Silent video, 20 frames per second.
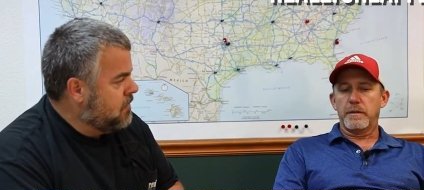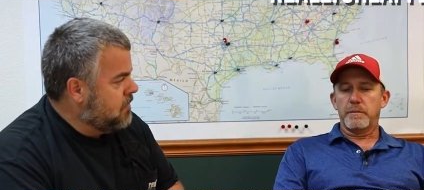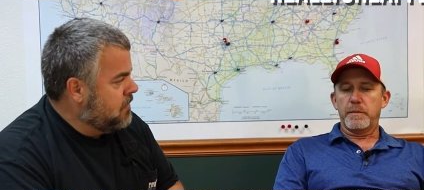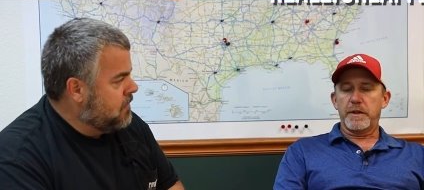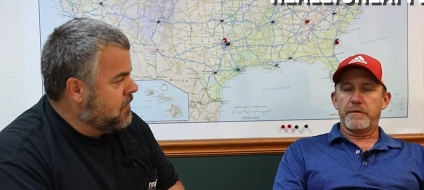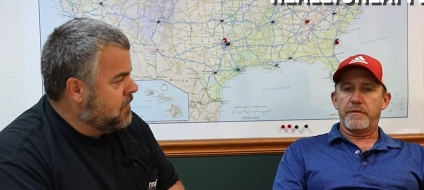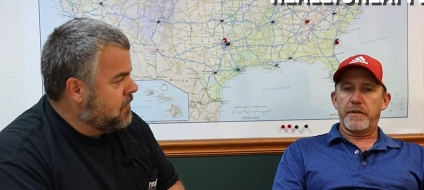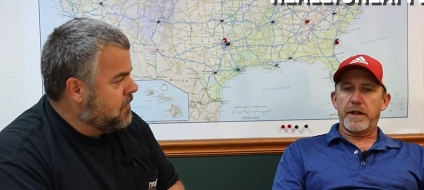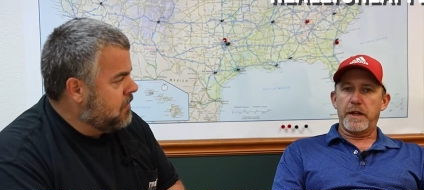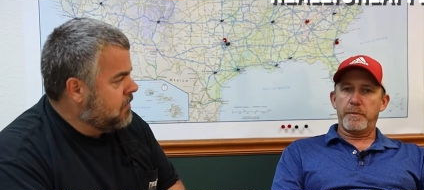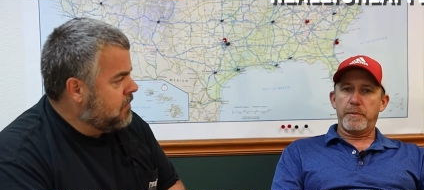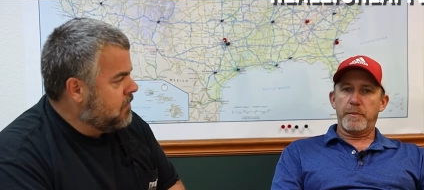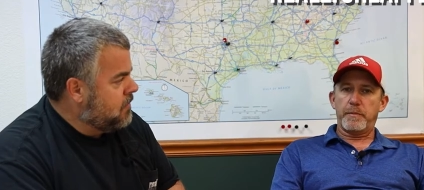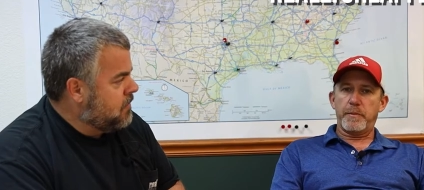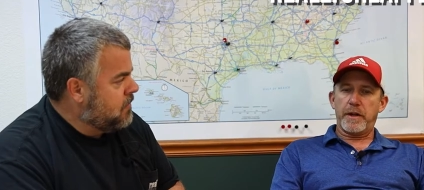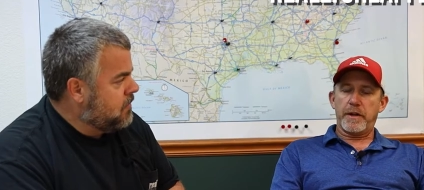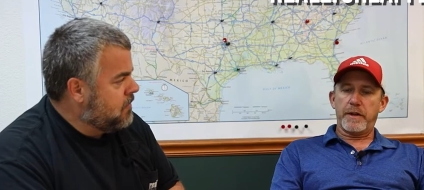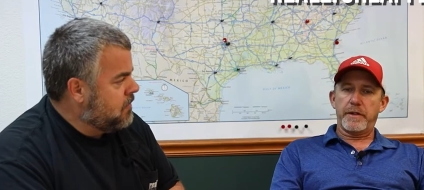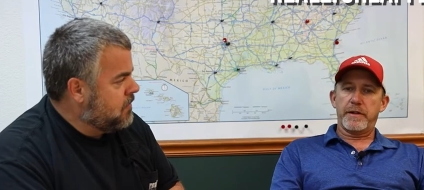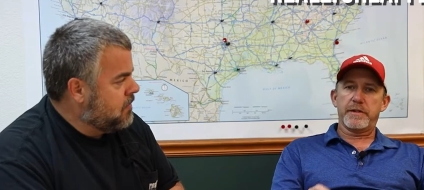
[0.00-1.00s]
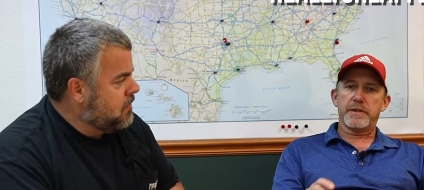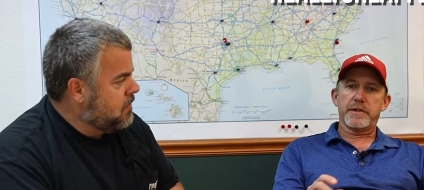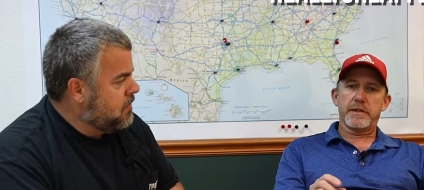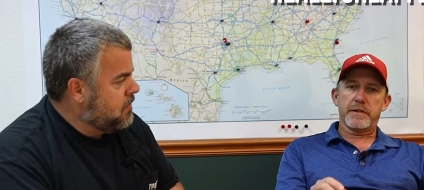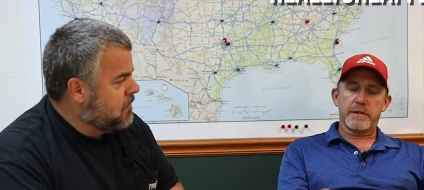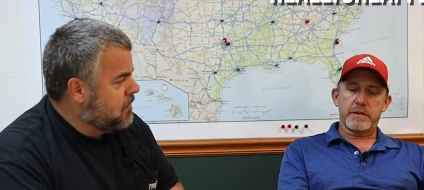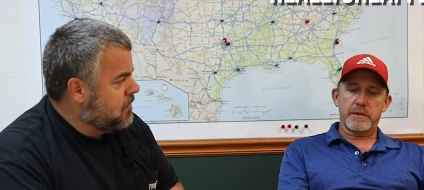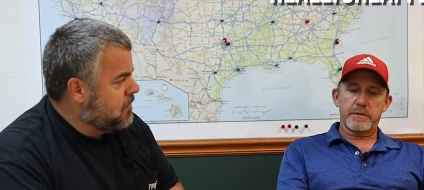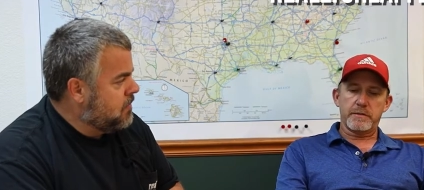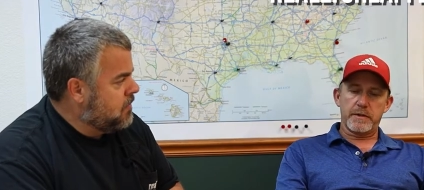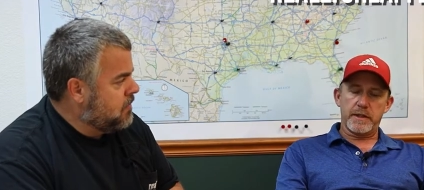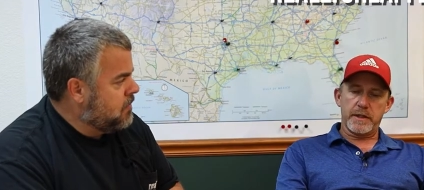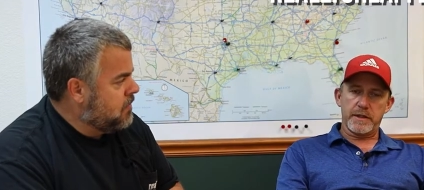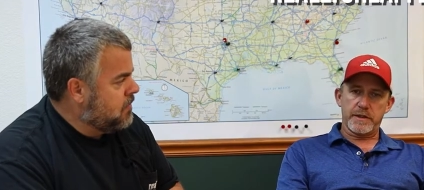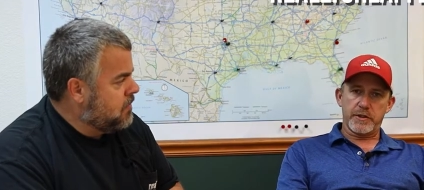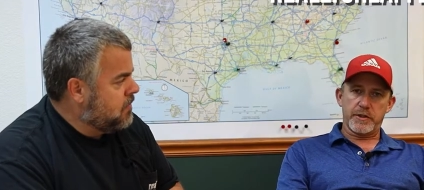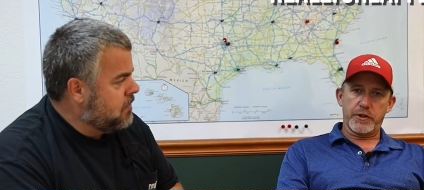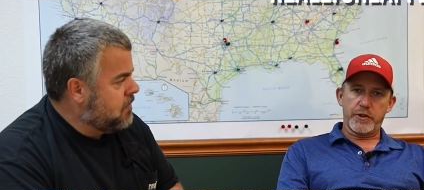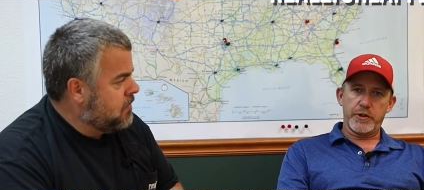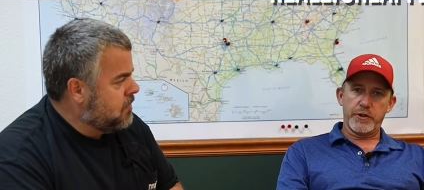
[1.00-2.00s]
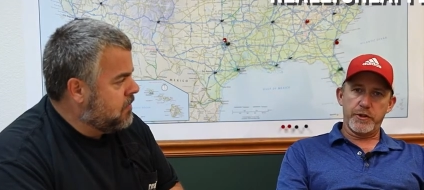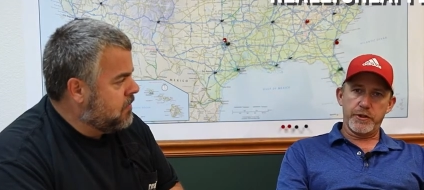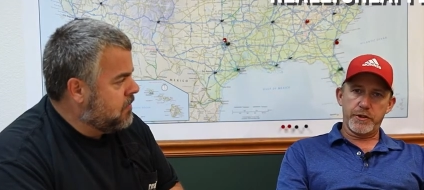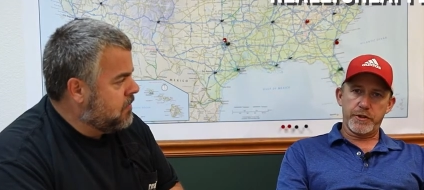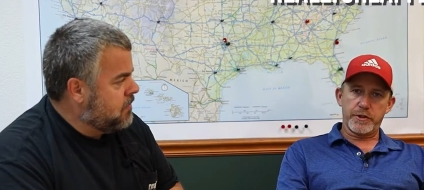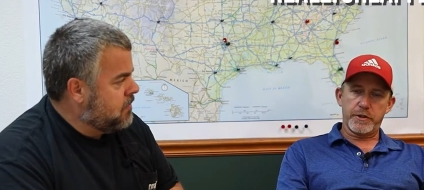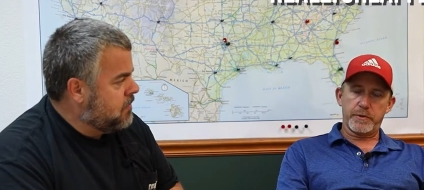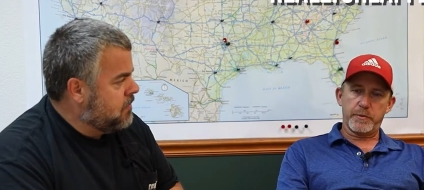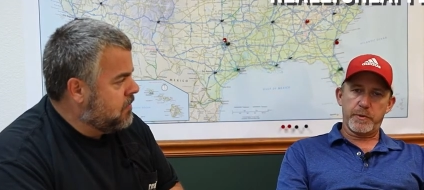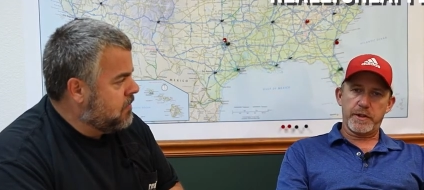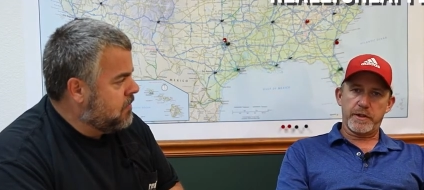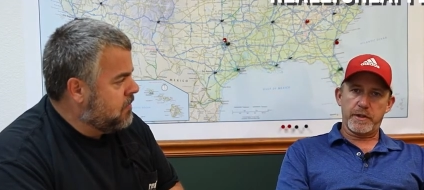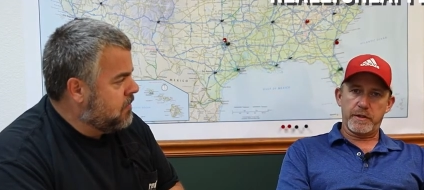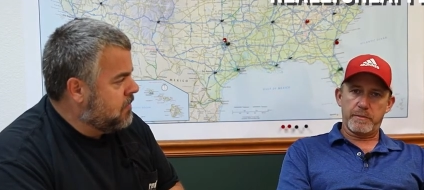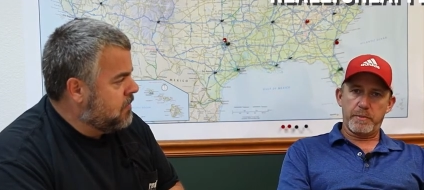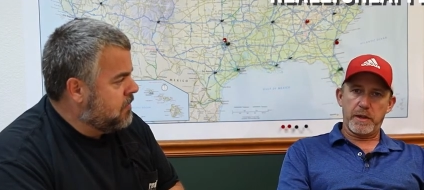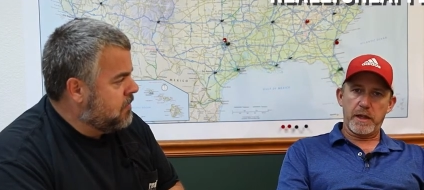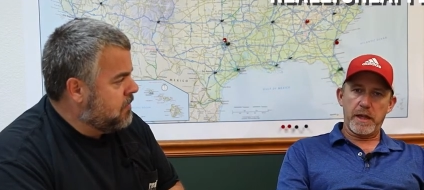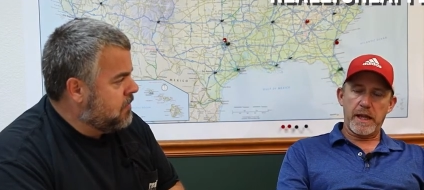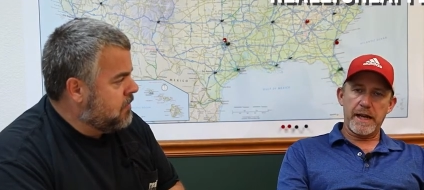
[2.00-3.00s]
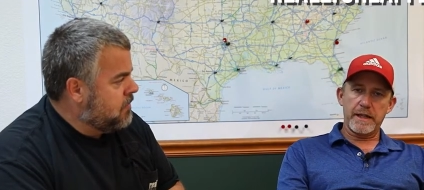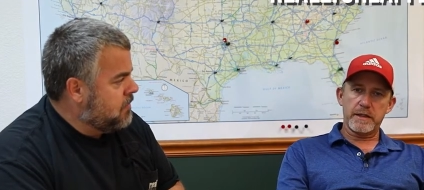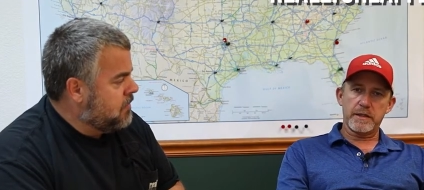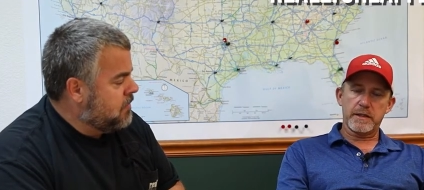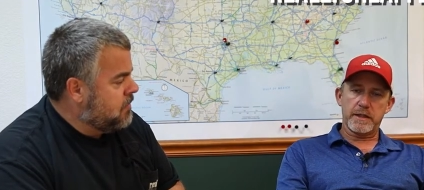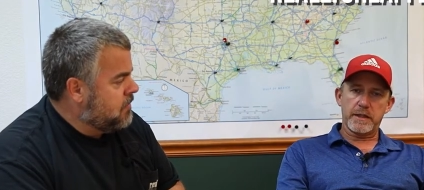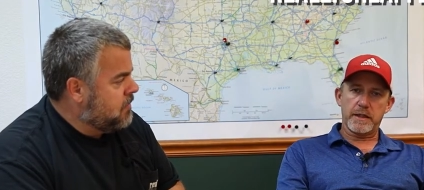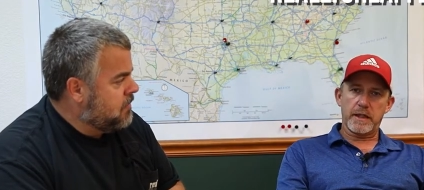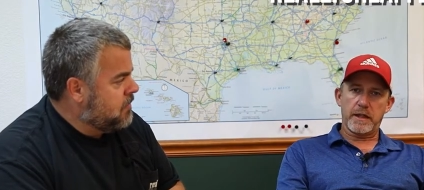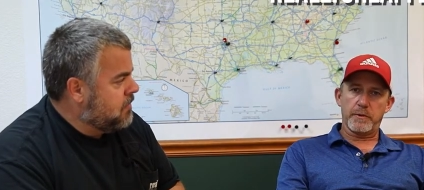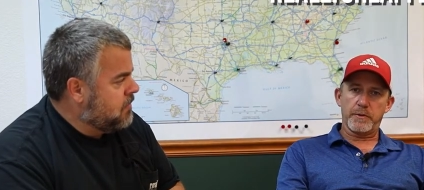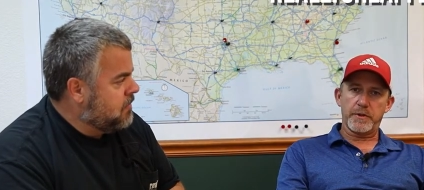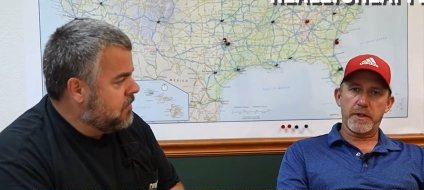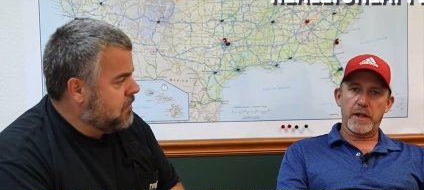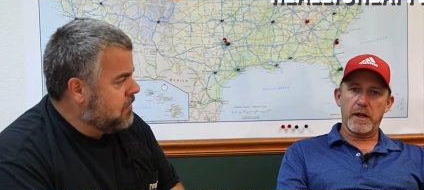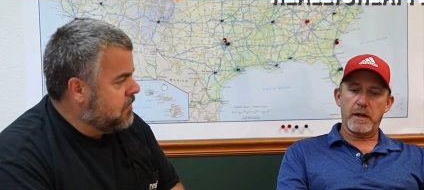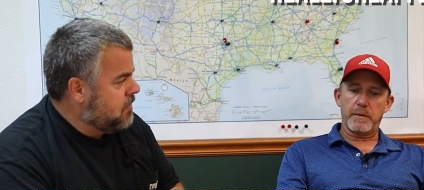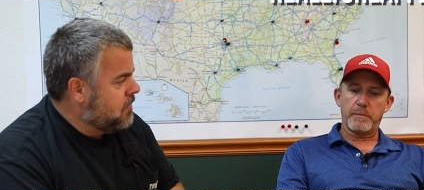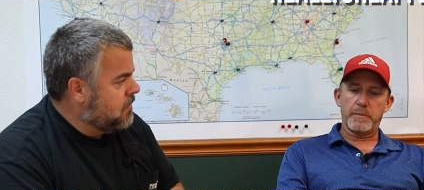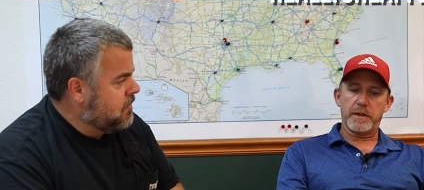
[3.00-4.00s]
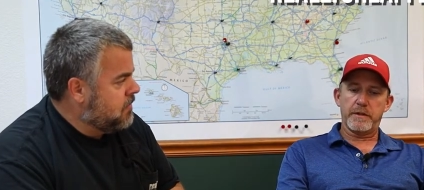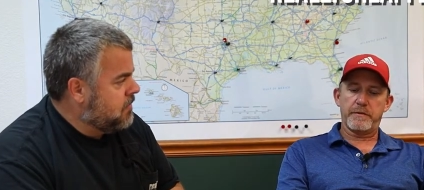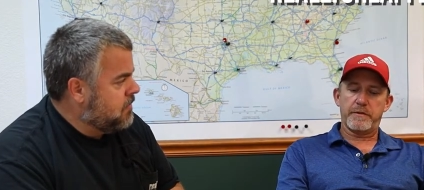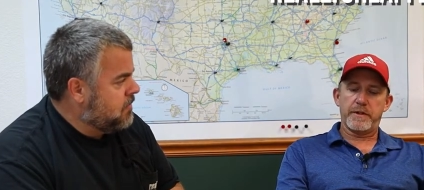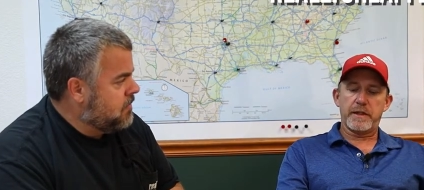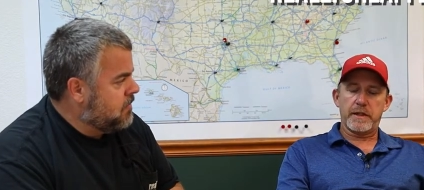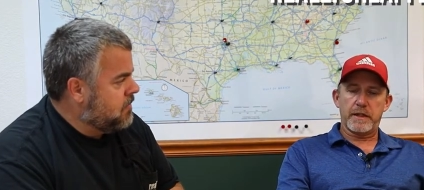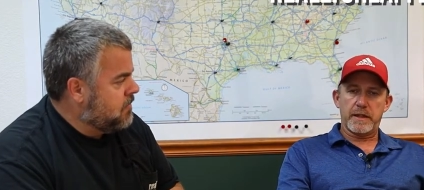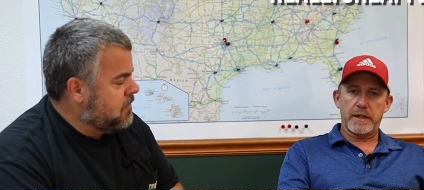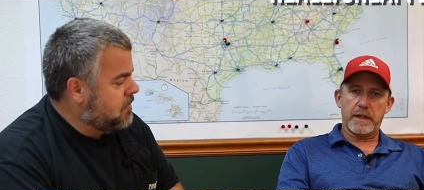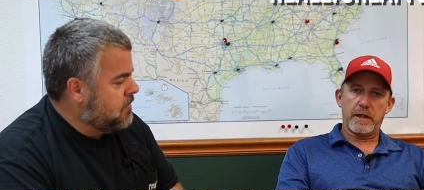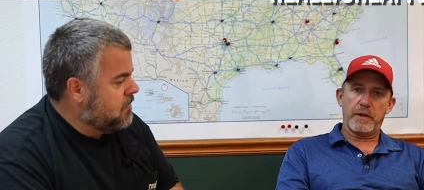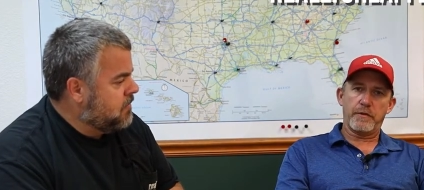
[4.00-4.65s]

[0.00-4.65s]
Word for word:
Speaker 1: But a vapor barrier is a, is a cushion with a plastic on top of it and they